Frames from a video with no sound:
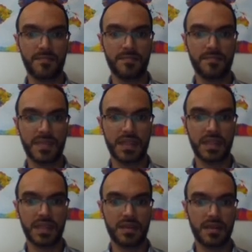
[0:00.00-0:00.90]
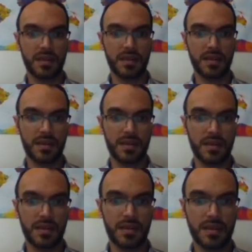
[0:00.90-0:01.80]

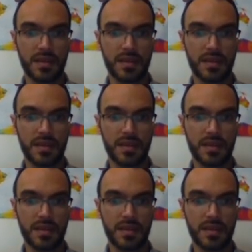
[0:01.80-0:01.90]
No one is speaking in this clip.